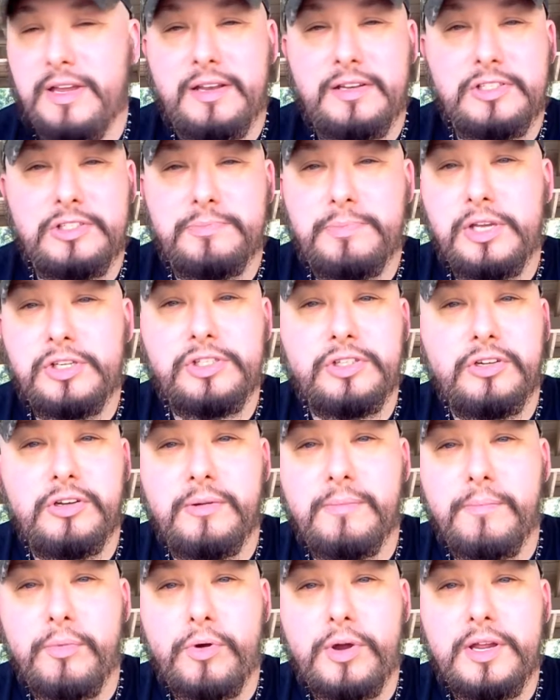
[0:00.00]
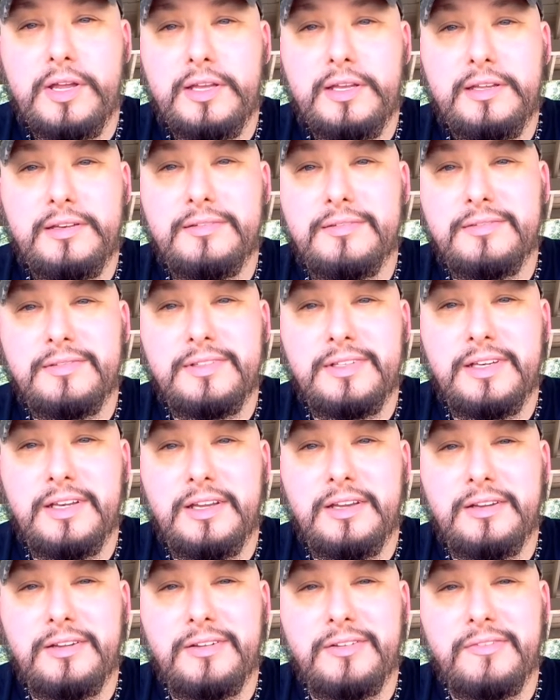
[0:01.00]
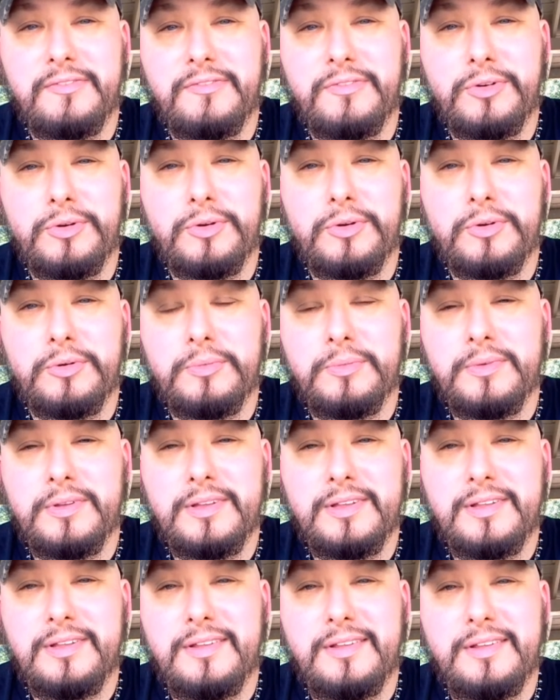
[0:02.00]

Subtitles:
found a special on bread, for